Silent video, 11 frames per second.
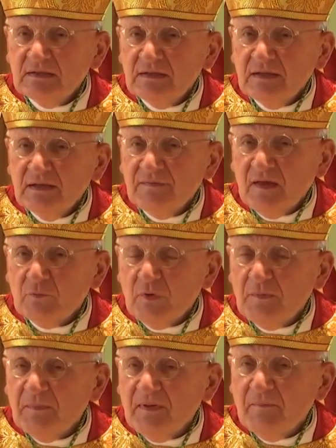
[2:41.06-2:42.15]
and then
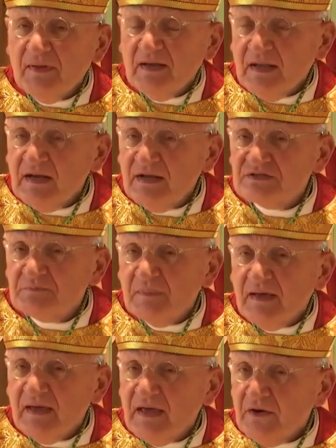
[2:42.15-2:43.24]
read in English
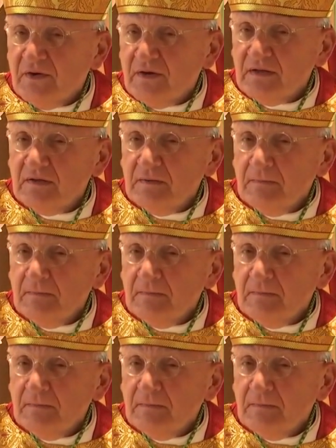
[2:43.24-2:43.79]
by Eric,